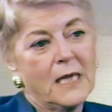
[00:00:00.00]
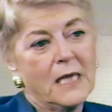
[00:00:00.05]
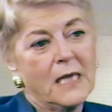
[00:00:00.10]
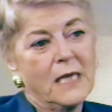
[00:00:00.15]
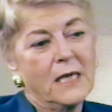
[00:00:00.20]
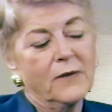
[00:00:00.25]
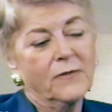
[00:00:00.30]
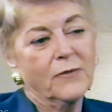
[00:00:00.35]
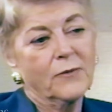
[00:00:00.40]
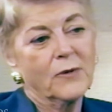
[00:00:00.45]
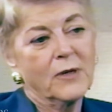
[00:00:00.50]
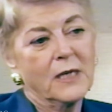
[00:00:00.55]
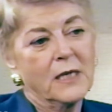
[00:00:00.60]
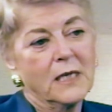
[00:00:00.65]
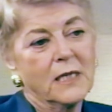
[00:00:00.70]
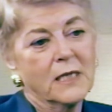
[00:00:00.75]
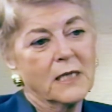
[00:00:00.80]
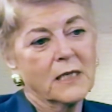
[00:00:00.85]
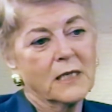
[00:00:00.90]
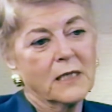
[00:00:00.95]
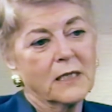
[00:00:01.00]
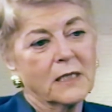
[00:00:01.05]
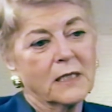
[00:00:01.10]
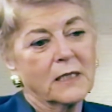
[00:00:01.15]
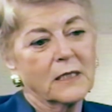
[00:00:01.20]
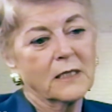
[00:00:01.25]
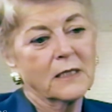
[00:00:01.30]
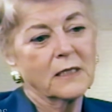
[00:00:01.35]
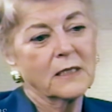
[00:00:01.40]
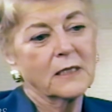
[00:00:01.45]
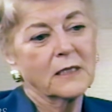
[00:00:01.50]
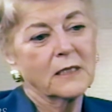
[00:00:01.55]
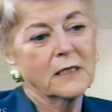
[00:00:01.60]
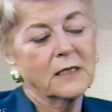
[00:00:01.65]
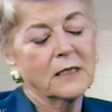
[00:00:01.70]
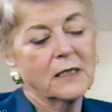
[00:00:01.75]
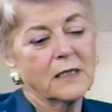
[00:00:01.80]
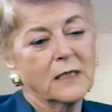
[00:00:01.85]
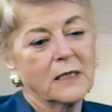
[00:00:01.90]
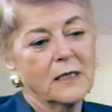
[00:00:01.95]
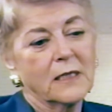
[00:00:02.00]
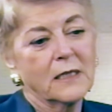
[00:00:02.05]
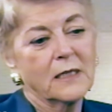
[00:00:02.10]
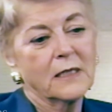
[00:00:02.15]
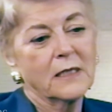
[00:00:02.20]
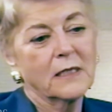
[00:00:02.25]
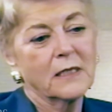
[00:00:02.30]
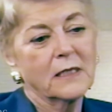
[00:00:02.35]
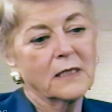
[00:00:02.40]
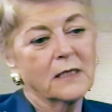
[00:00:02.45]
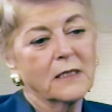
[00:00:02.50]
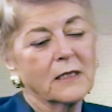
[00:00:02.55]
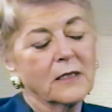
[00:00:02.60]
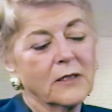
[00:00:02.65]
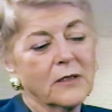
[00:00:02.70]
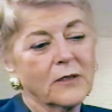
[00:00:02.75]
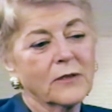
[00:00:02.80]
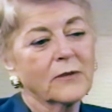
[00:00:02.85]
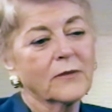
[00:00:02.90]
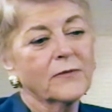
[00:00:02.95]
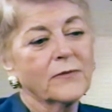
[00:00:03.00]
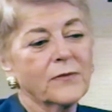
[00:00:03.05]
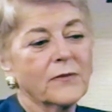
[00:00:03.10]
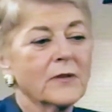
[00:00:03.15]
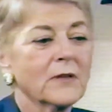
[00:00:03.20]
if we, uh, you know, if,